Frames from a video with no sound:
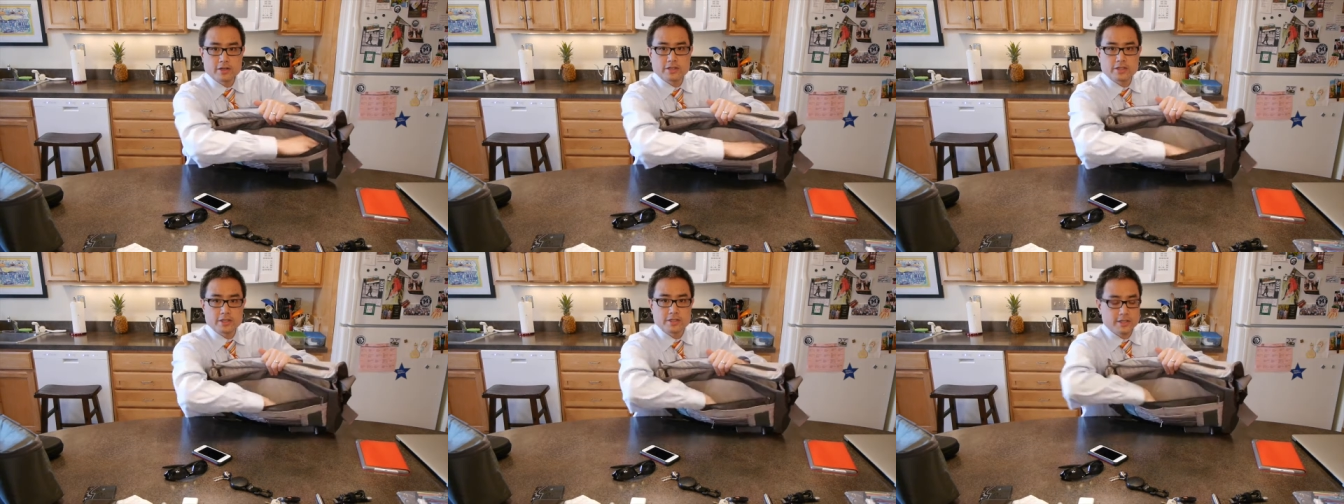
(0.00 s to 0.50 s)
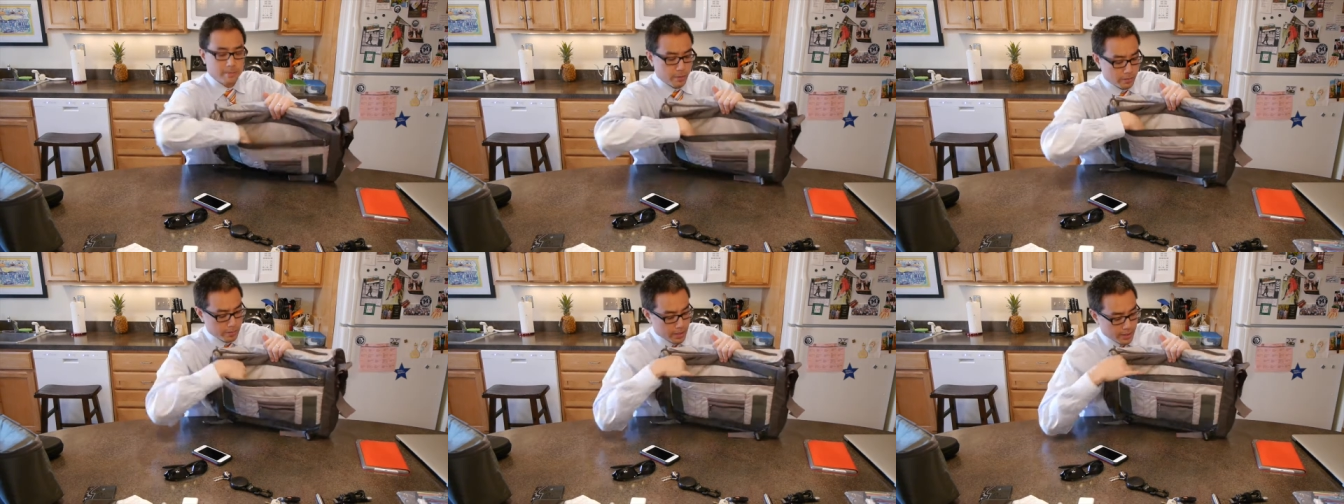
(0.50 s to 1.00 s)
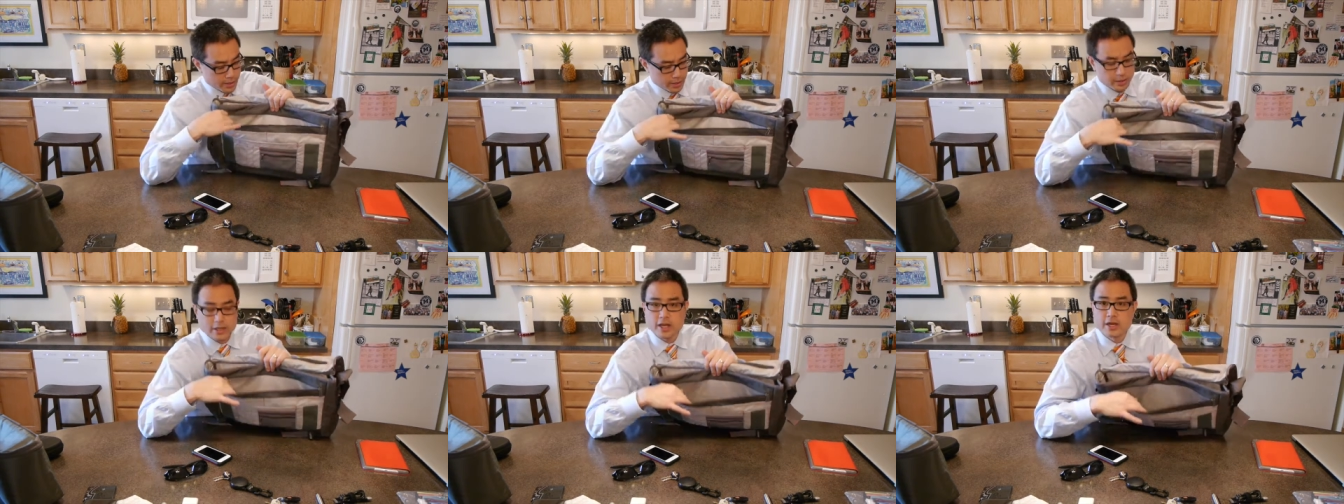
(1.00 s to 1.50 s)
It's just a zippered
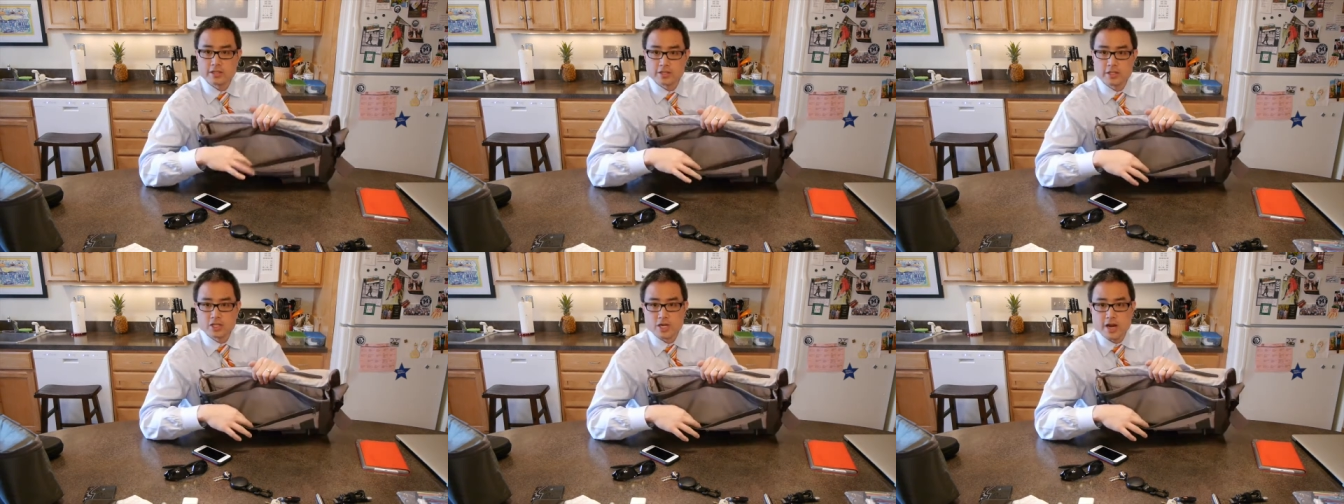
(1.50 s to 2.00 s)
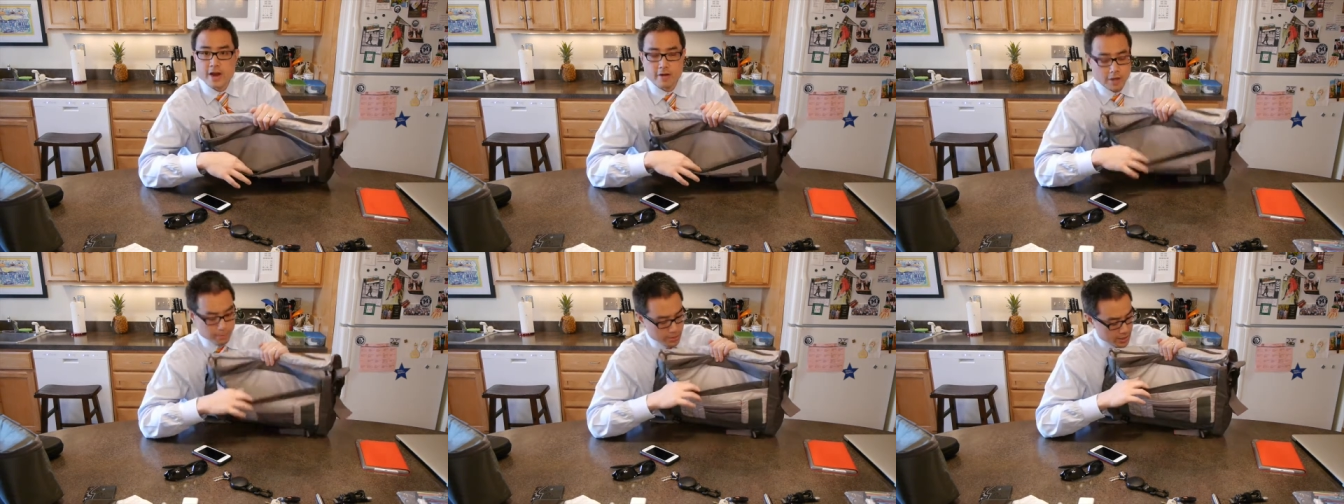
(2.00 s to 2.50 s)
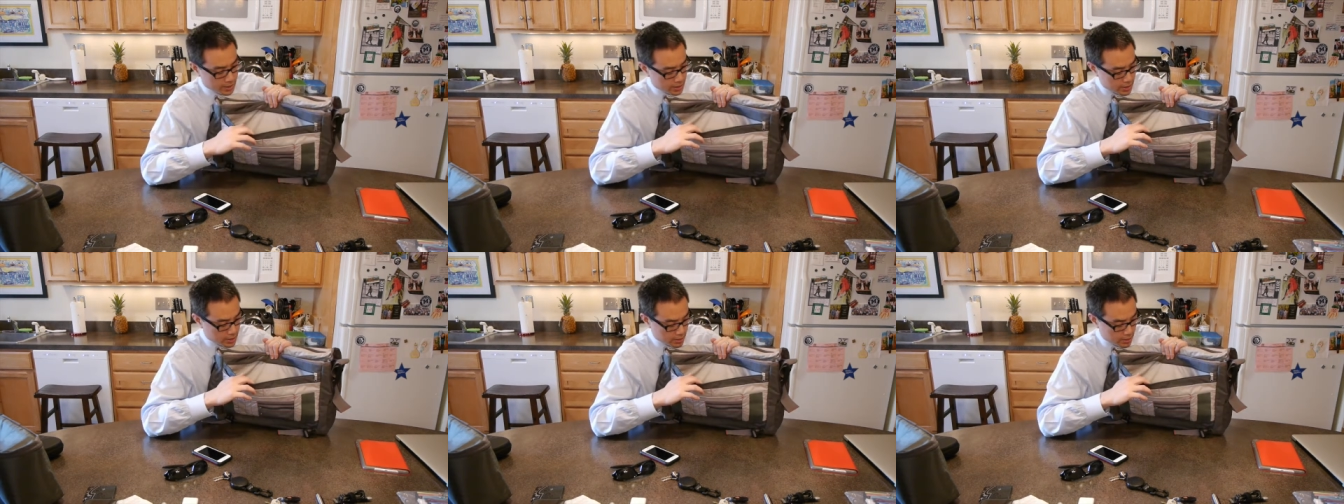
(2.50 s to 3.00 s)
pocket. Again, it's a generic pocket
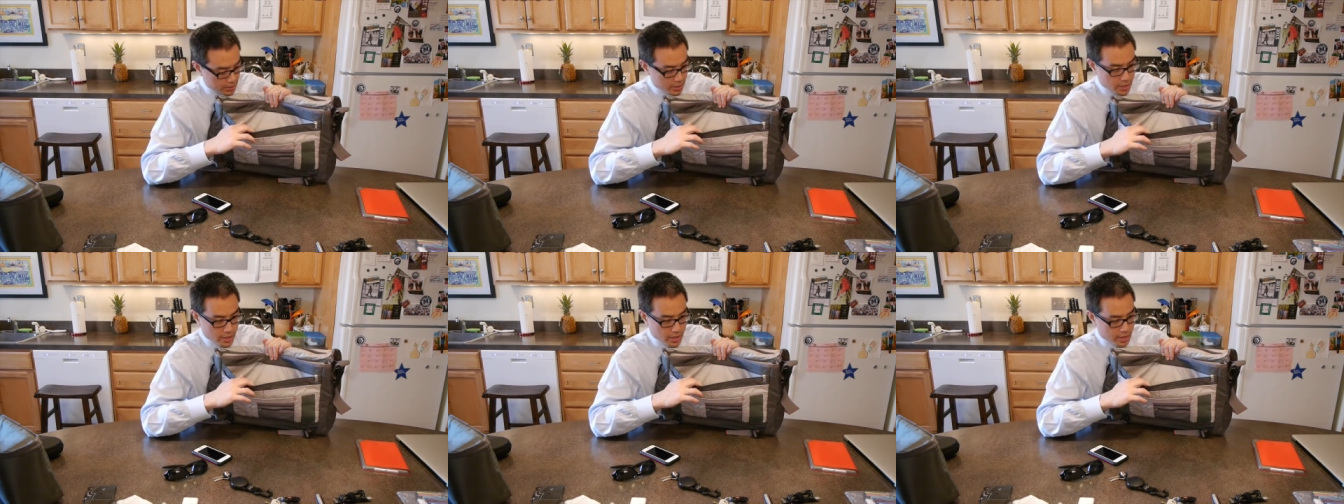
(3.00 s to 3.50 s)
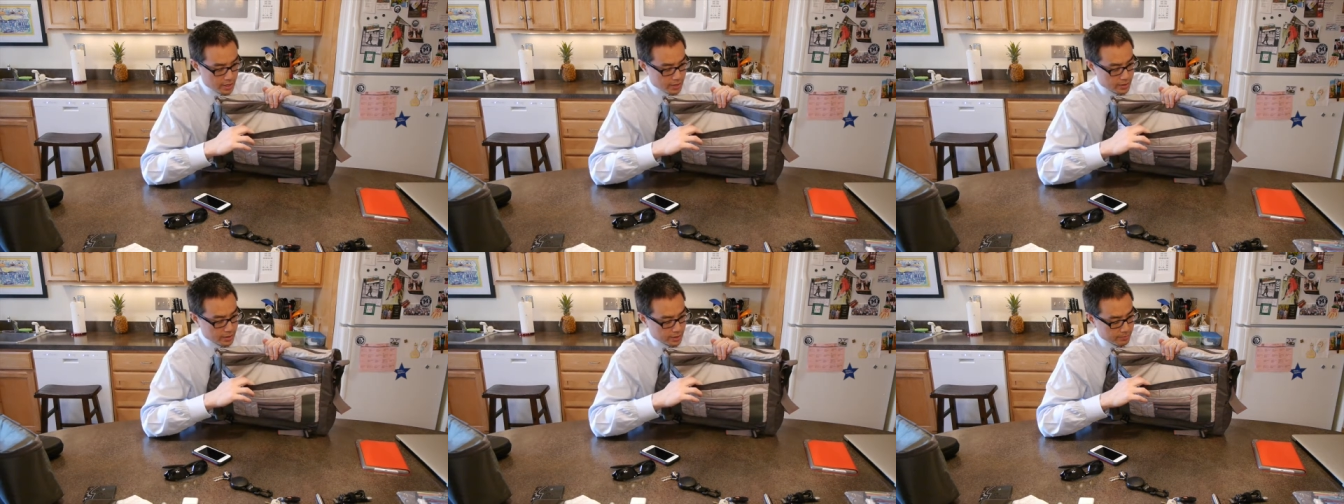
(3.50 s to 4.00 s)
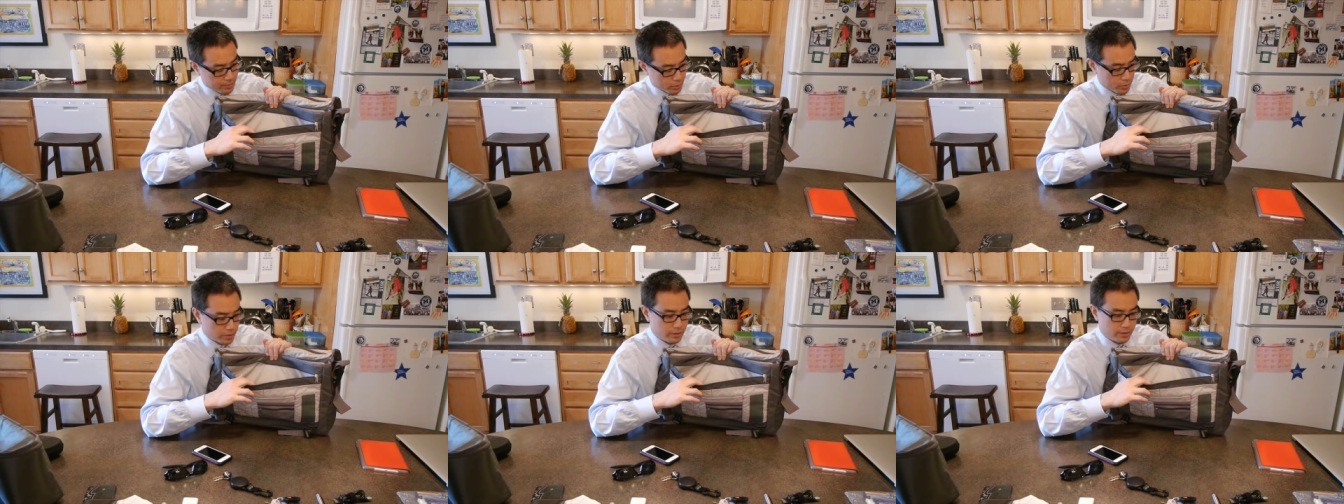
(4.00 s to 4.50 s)
here, and you
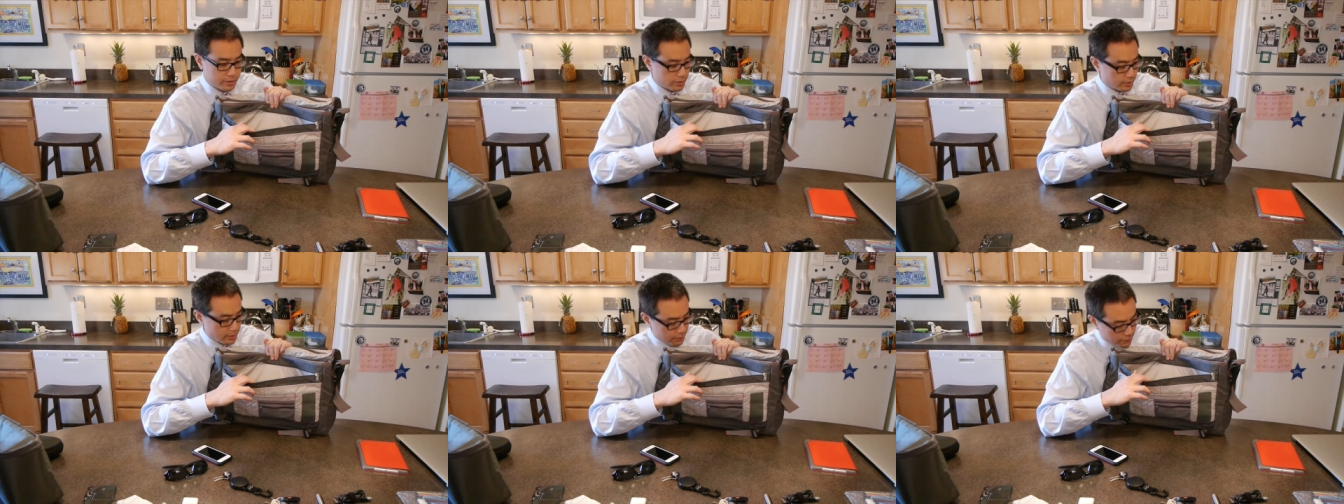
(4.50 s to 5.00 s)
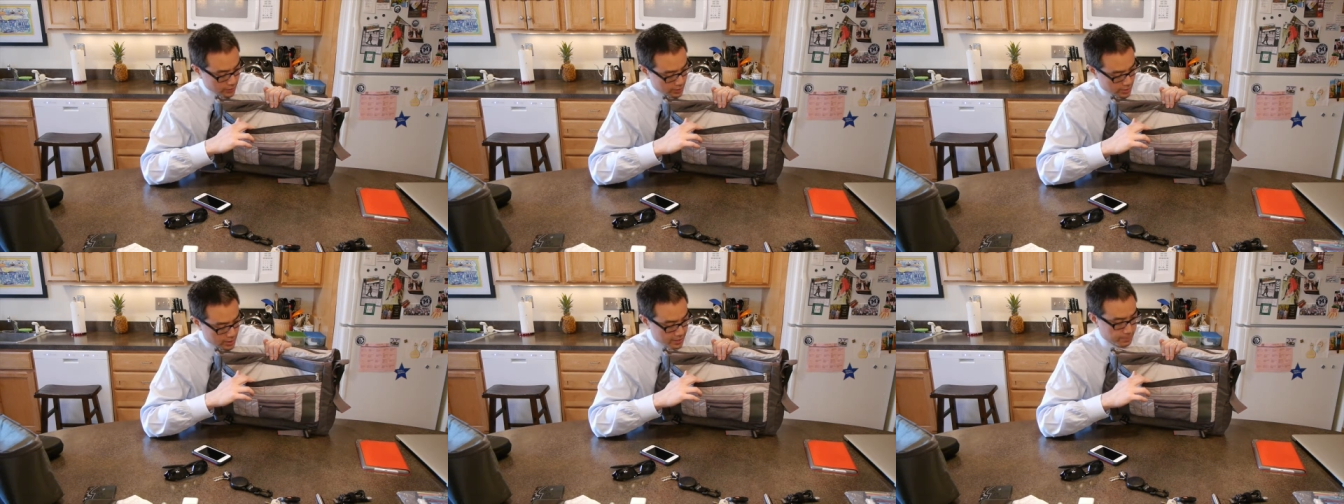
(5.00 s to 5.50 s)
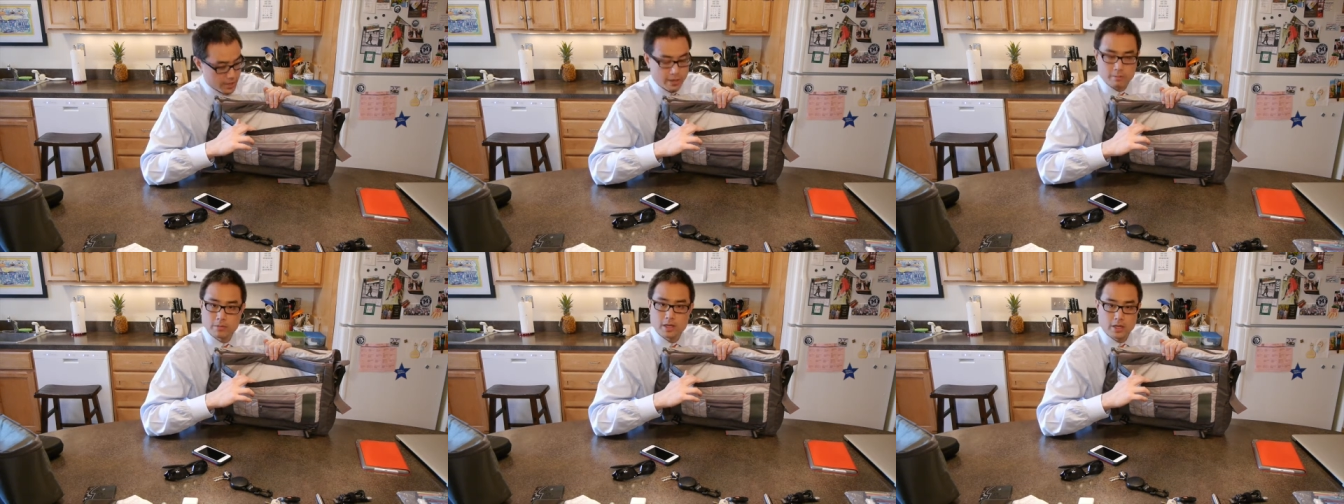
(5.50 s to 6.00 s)
could certainly fit an
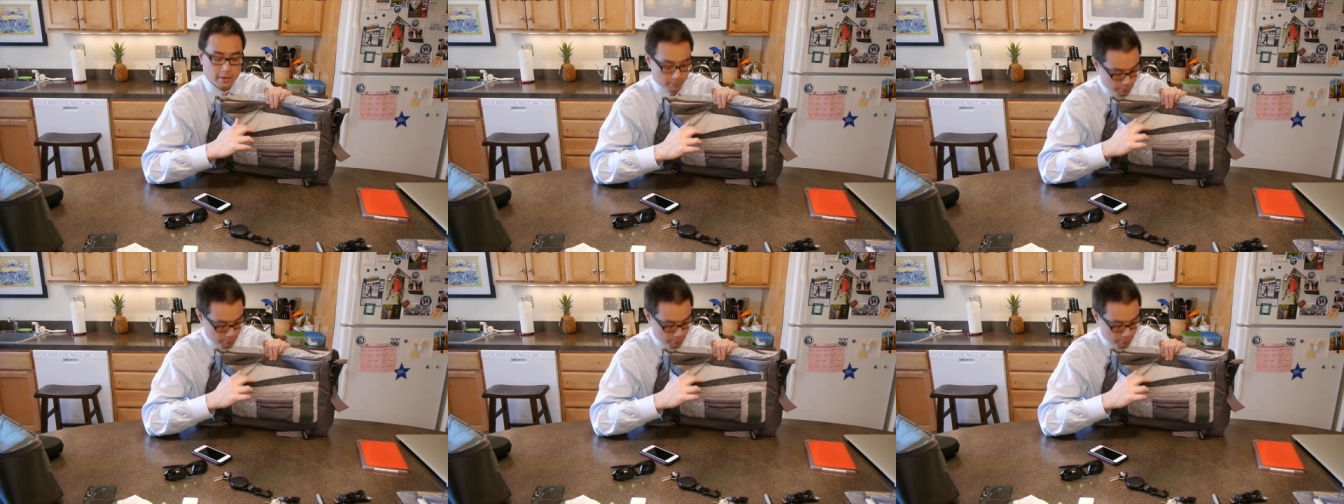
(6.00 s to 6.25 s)
iPad mini.